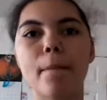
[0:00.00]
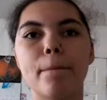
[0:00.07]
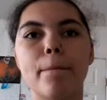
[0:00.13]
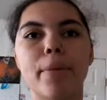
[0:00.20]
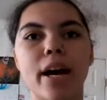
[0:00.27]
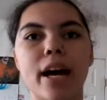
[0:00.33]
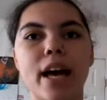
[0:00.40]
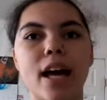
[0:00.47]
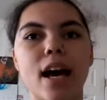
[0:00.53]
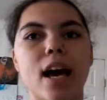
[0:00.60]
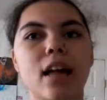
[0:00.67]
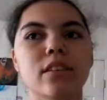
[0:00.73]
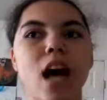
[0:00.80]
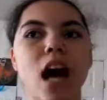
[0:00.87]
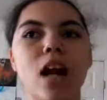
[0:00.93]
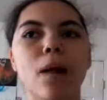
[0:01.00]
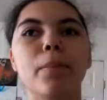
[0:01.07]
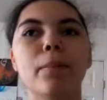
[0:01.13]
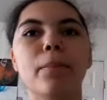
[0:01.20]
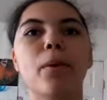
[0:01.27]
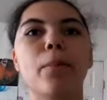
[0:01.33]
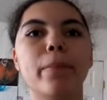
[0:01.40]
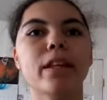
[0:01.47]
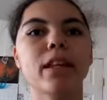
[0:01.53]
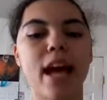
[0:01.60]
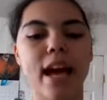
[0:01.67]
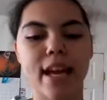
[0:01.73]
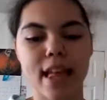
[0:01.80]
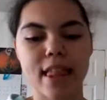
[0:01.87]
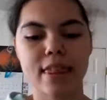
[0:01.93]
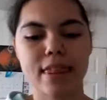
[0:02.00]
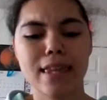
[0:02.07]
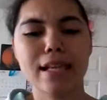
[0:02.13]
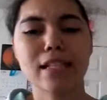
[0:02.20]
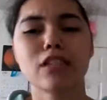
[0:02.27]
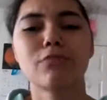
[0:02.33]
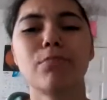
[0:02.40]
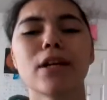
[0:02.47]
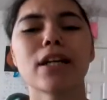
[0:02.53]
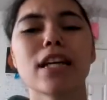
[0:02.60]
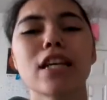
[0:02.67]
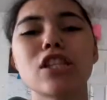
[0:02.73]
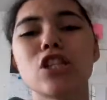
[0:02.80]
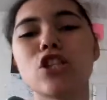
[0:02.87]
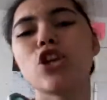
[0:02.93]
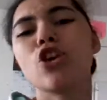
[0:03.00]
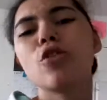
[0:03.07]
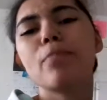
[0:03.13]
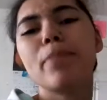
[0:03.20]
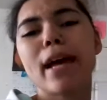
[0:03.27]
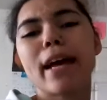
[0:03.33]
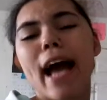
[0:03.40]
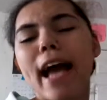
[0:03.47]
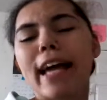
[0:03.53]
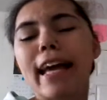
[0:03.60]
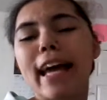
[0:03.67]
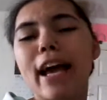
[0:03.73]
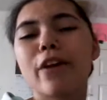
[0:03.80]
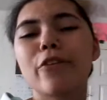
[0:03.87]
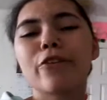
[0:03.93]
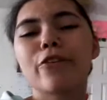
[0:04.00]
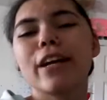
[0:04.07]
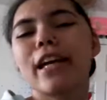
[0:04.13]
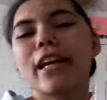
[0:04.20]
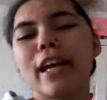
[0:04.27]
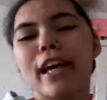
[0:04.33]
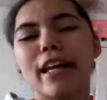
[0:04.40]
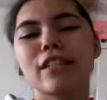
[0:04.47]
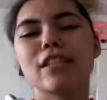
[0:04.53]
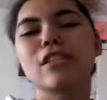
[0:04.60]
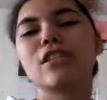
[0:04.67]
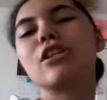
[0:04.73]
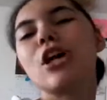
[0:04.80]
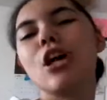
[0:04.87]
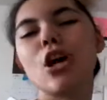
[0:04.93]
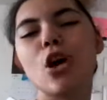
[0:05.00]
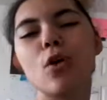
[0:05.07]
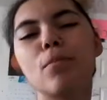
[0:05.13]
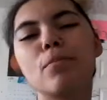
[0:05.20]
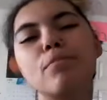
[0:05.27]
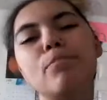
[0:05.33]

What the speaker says: But a lot of people be like, this book is too big, I can't read it, it's too